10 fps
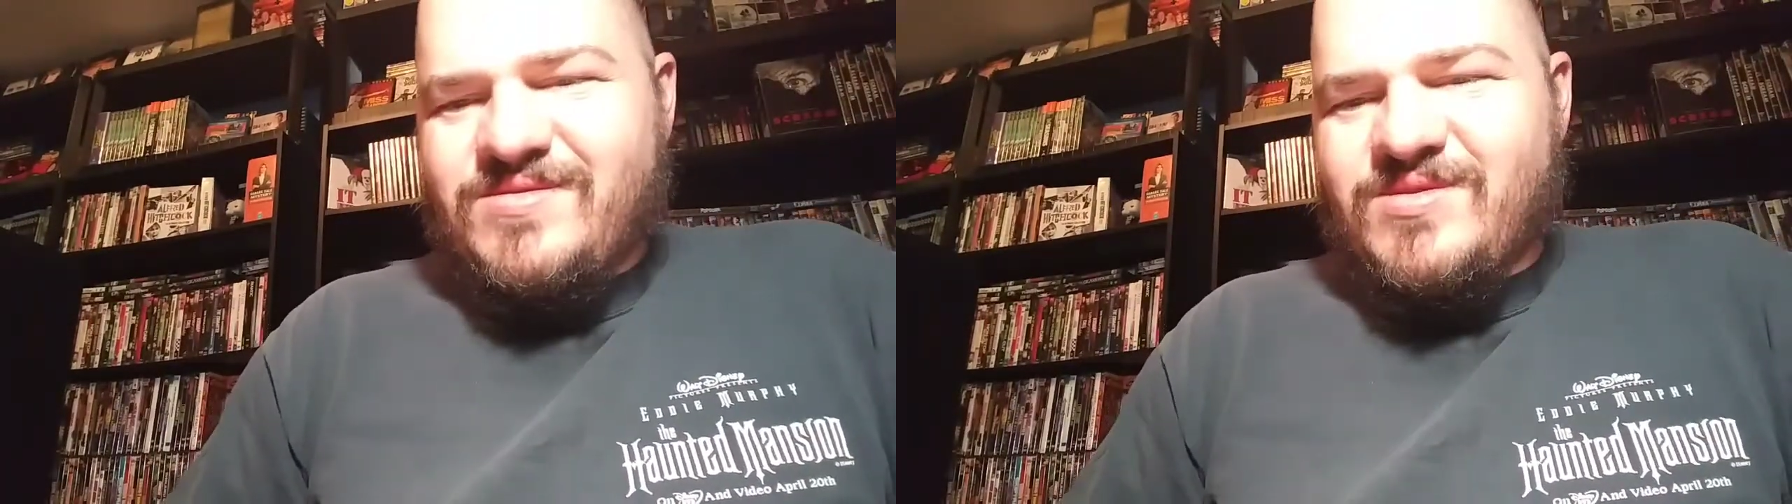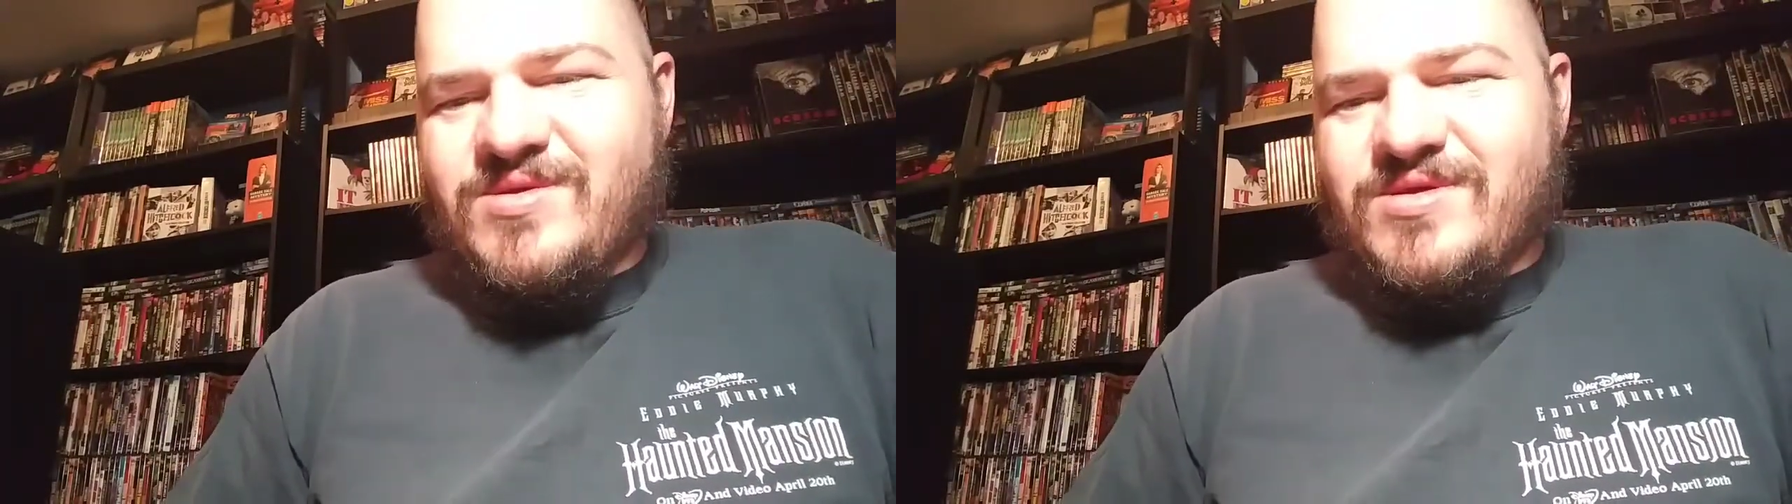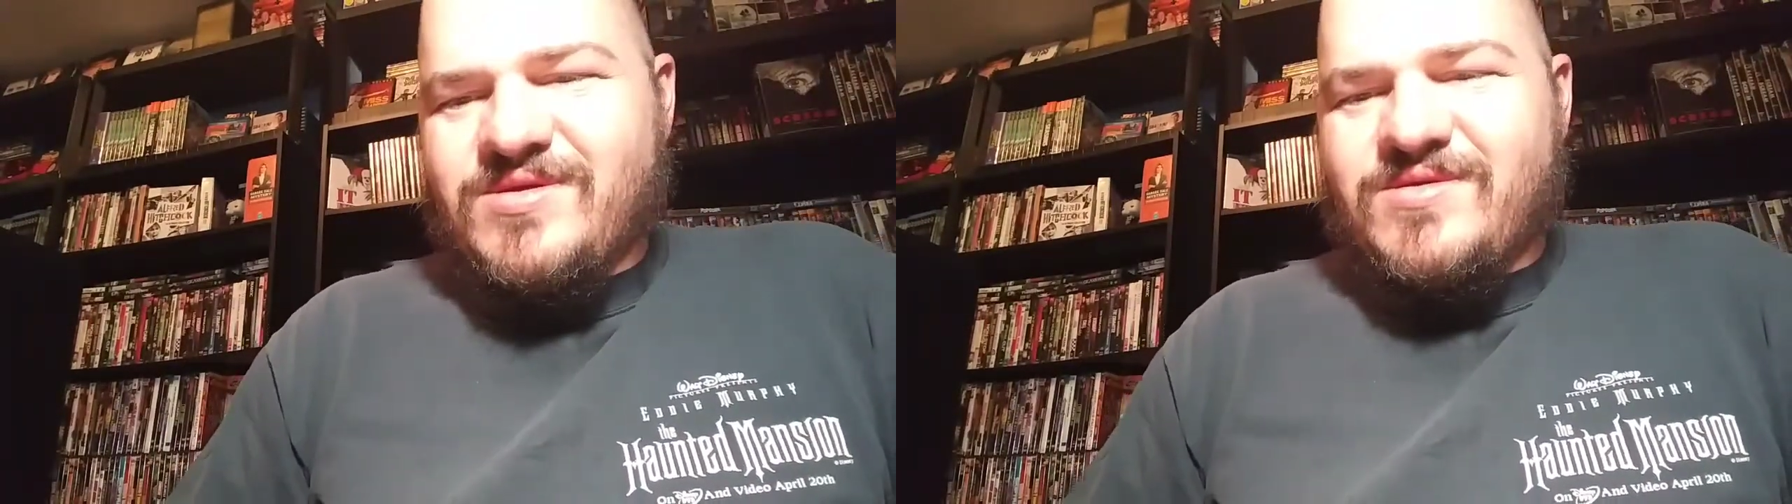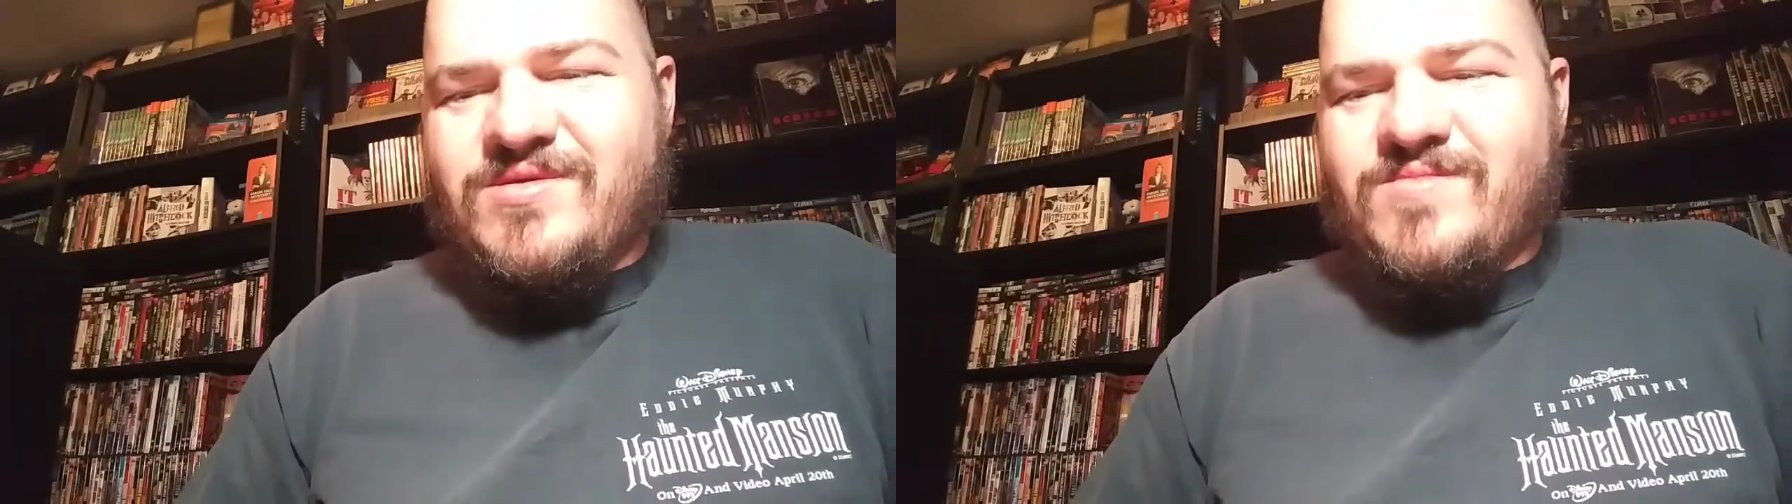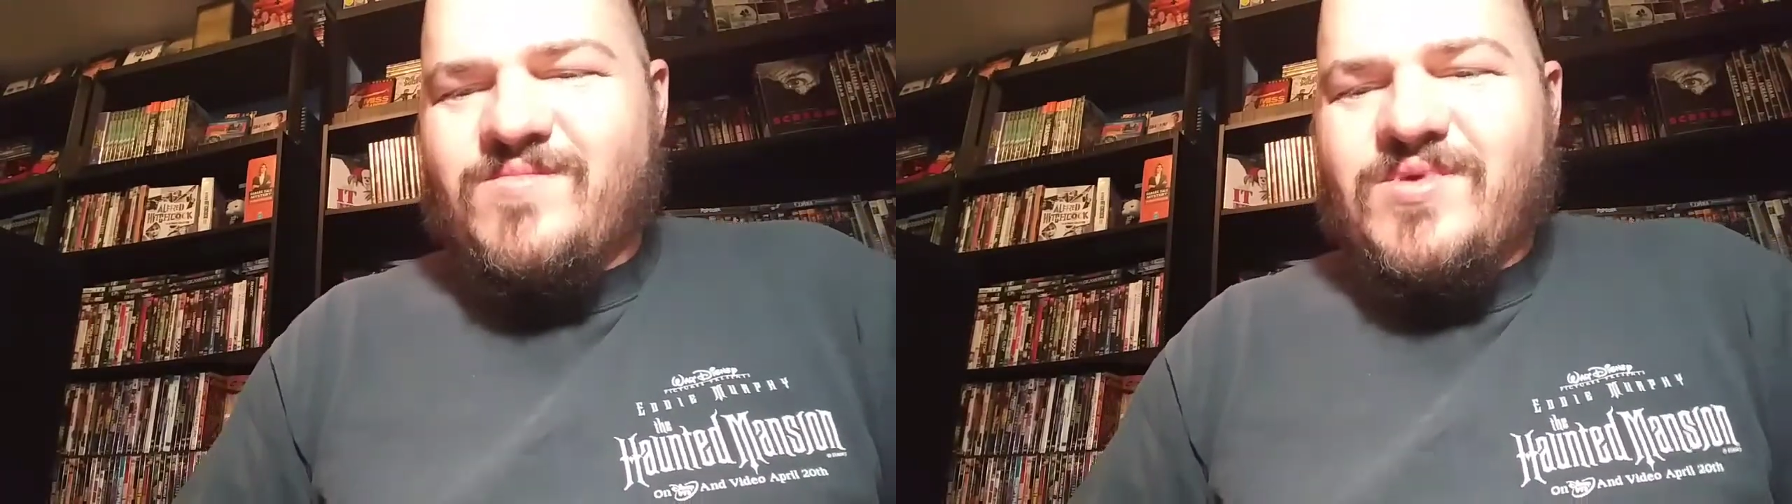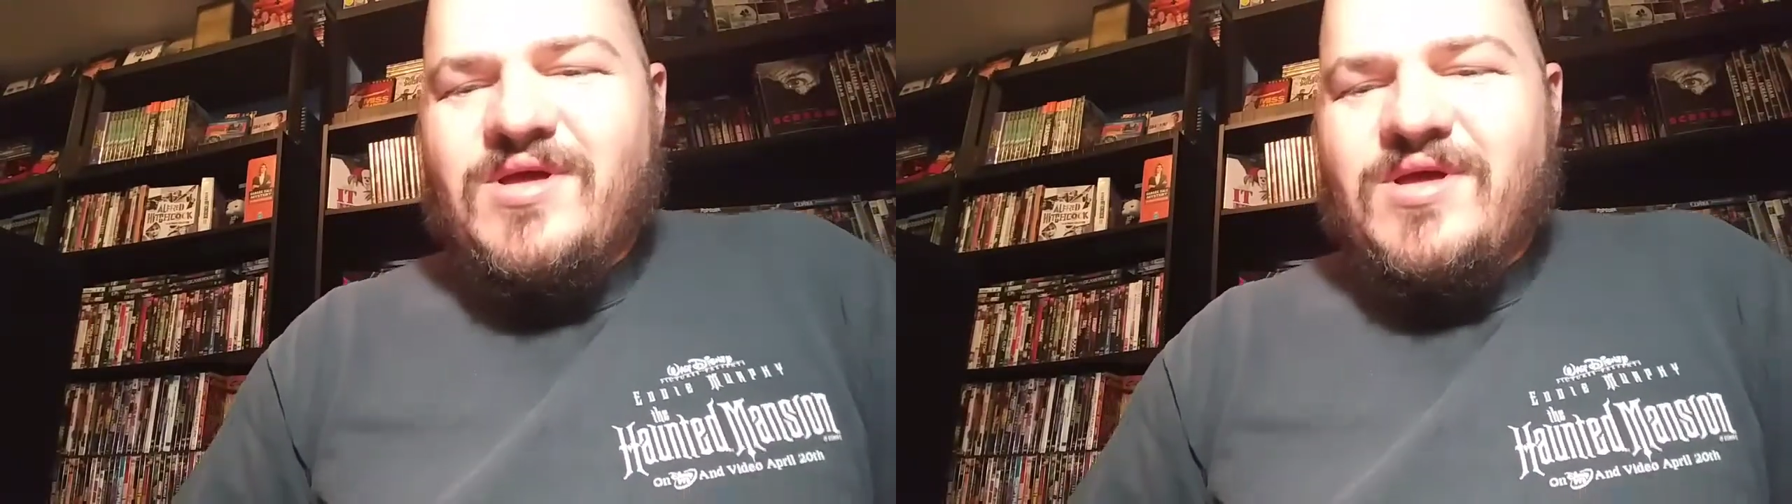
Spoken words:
look it up.